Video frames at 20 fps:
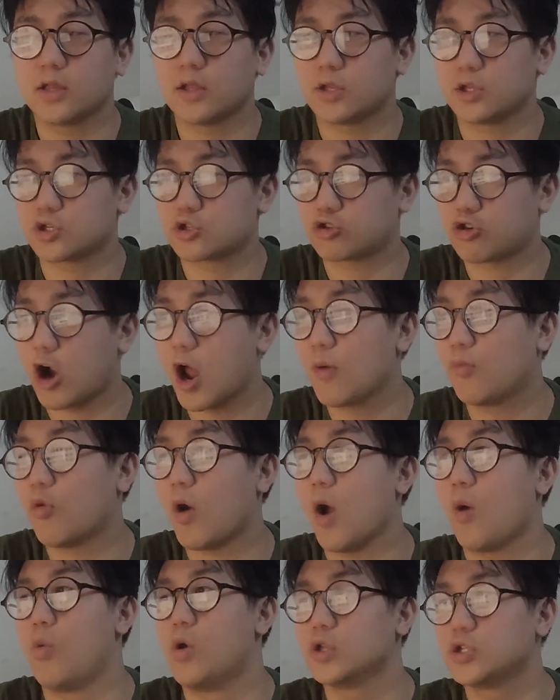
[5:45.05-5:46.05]
describe
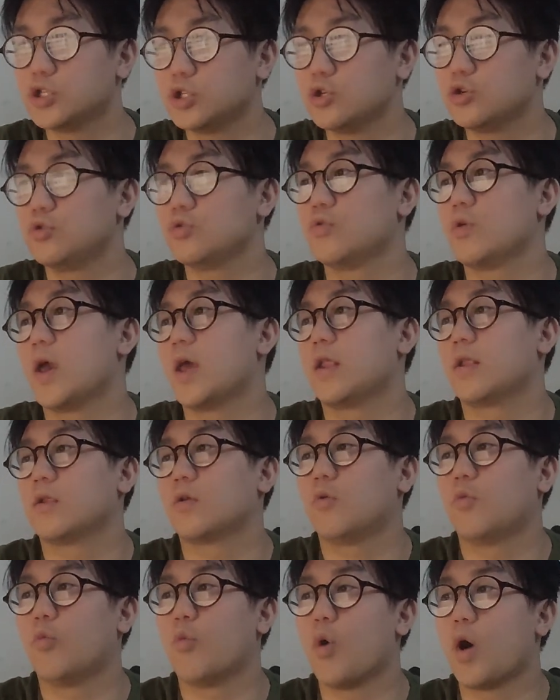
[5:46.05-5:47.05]
what I want to do and
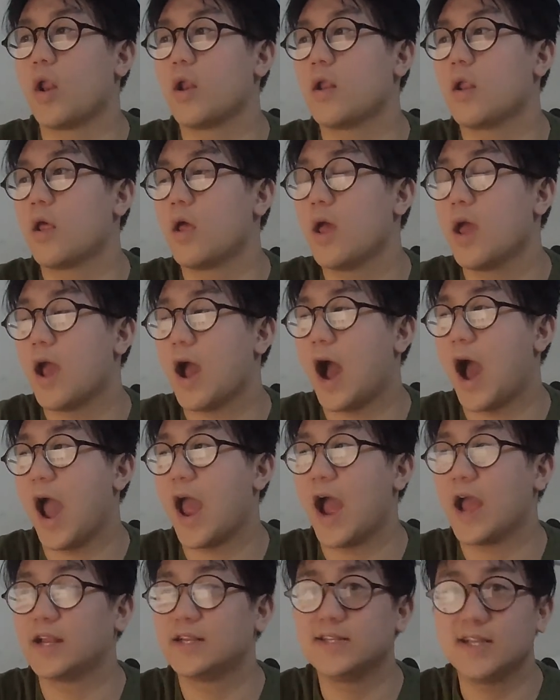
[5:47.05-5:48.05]
what I
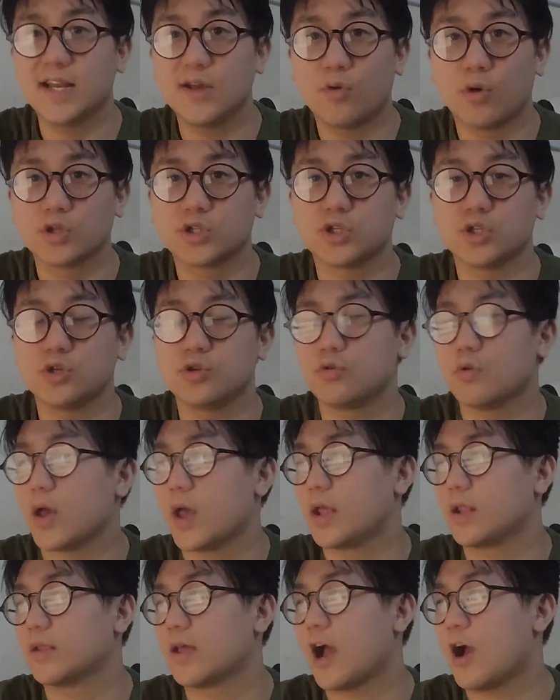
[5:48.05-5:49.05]
ideally want to do
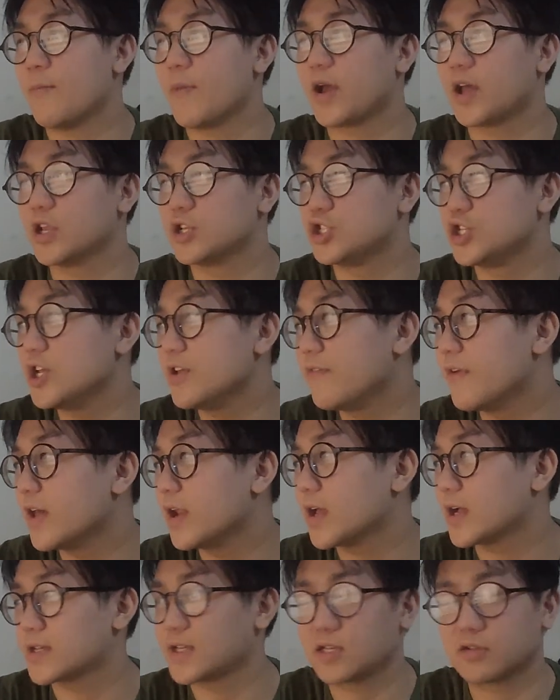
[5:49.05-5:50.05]
and how am I going to achieve it,
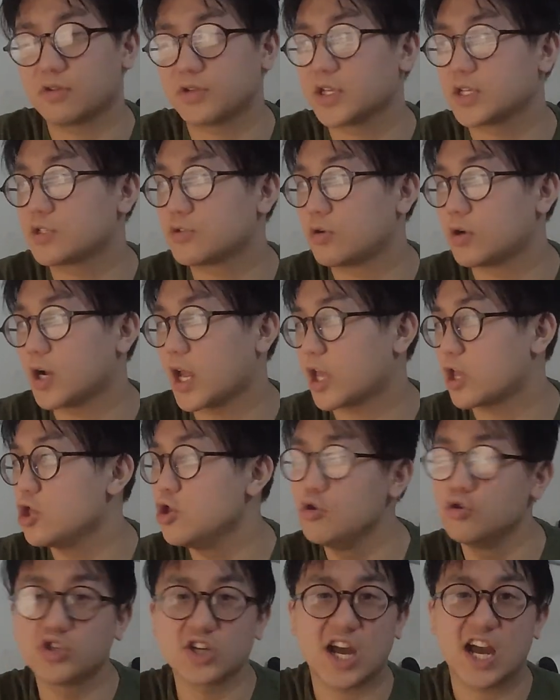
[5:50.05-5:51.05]
etc., etc. Like
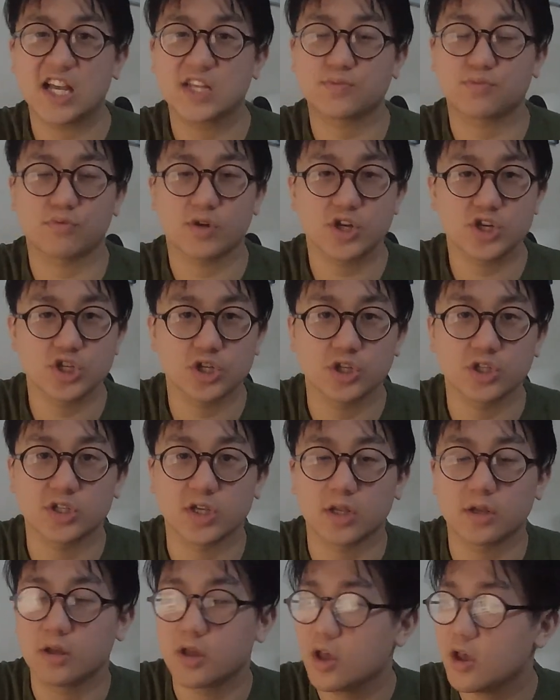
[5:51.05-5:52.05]
huge aspirations
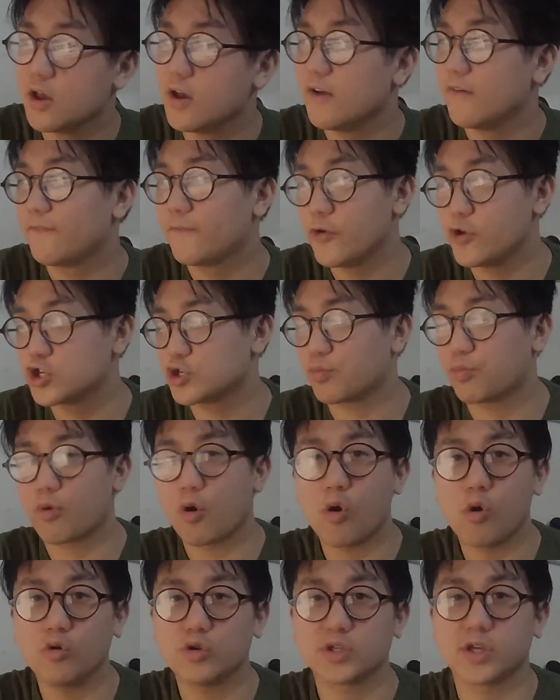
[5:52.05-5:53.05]
and future
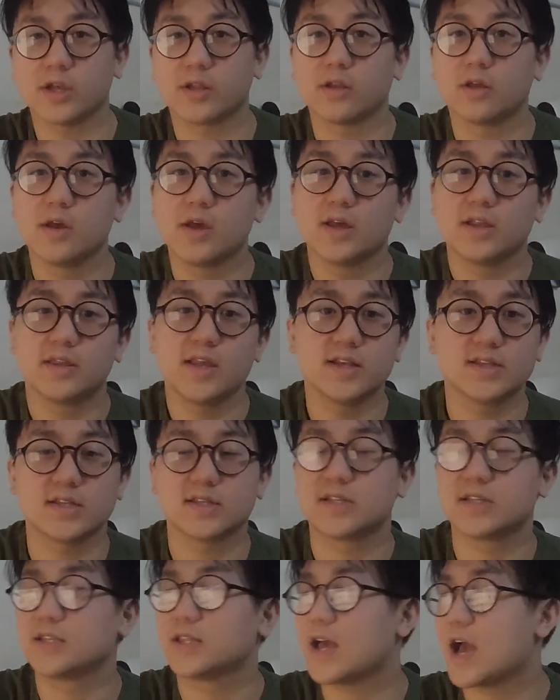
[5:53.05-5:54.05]
goals and this
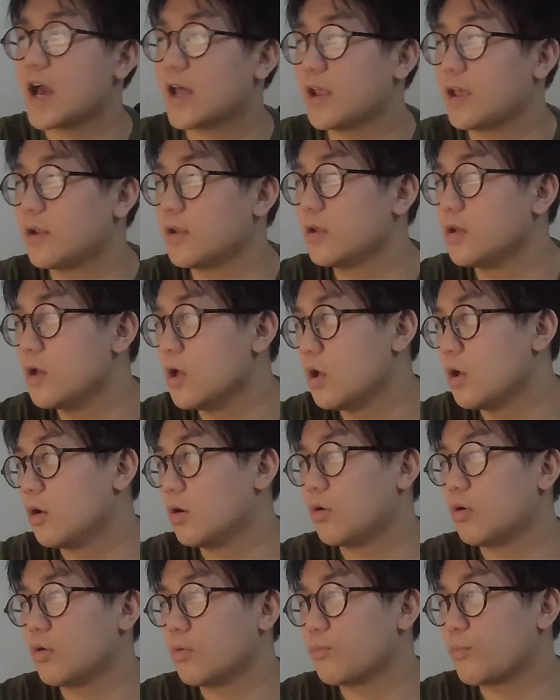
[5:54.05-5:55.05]
isn't that and
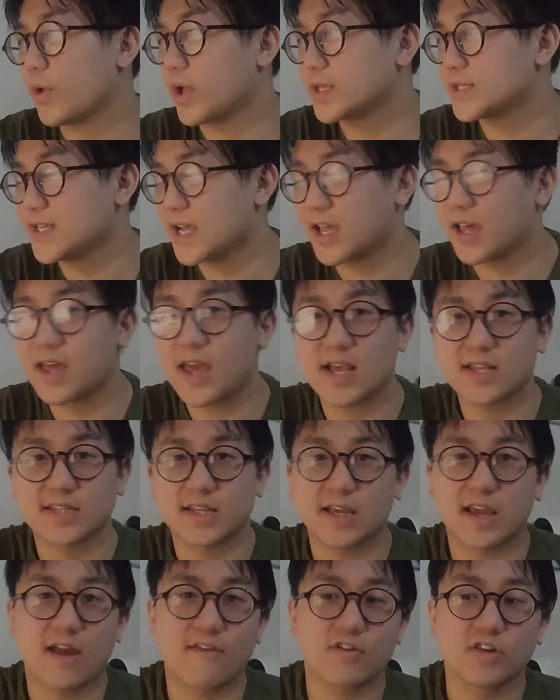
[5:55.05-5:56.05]
like second
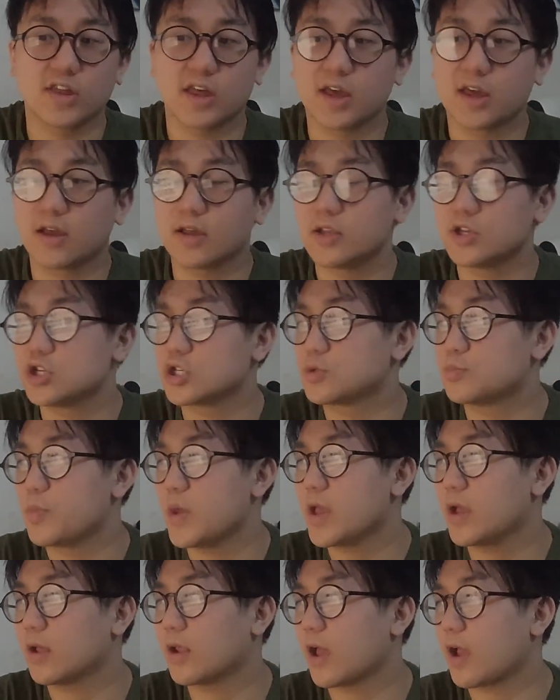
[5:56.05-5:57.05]
guessing everything and just
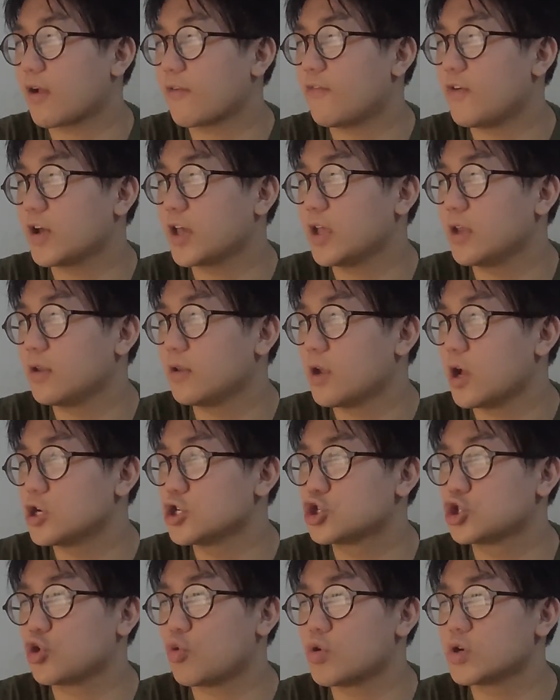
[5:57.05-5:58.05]
being like fucking
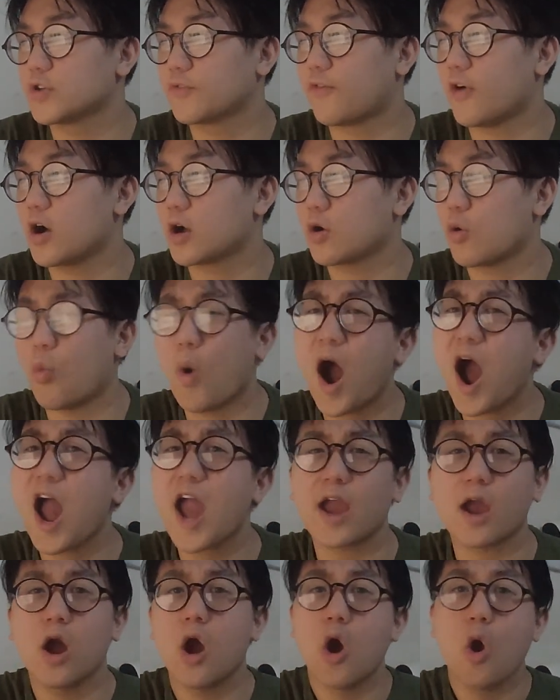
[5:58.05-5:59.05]
unsure as fuck.
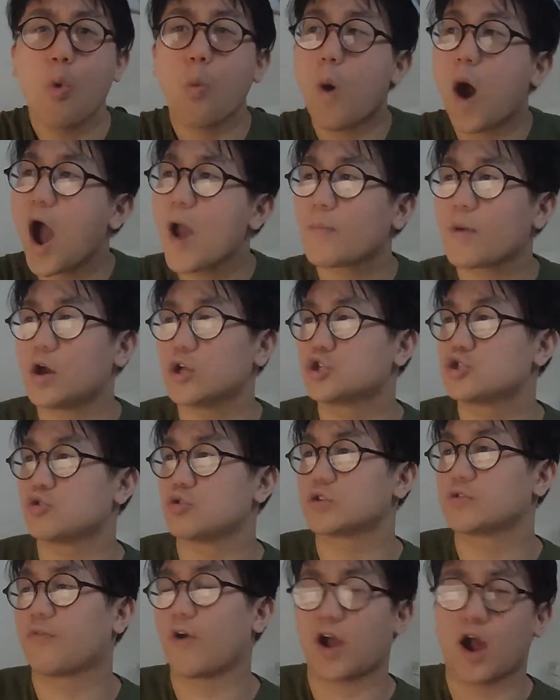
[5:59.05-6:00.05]
Why? Why am I unsure
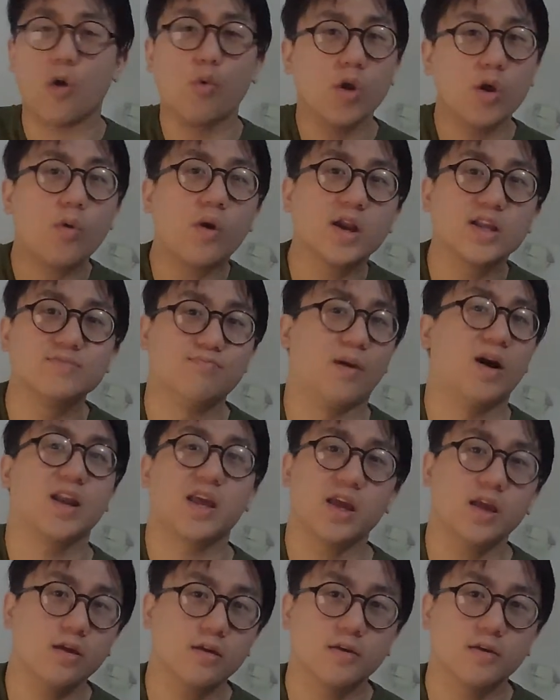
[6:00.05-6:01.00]
as fuck? All I want is money.